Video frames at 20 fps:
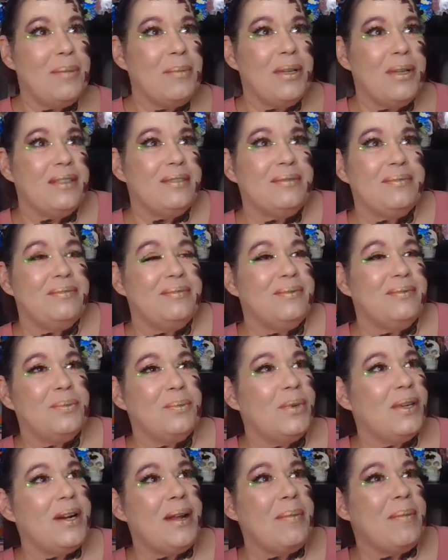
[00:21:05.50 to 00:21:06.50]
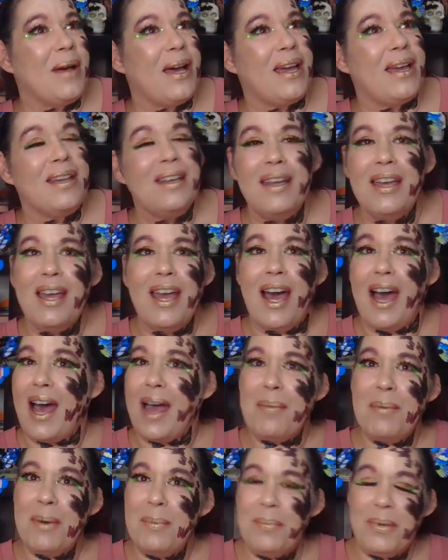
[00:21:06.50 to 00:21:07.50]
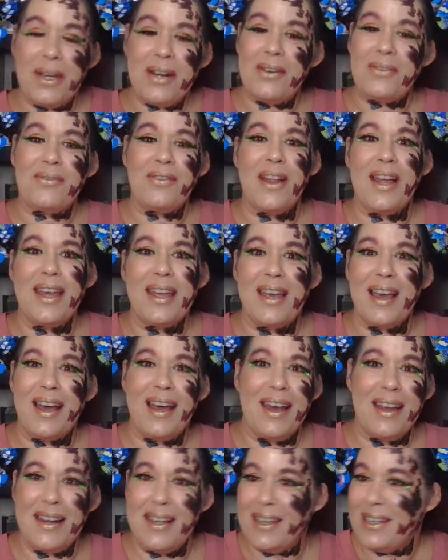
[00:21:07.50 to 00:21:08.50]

butterfly goddess.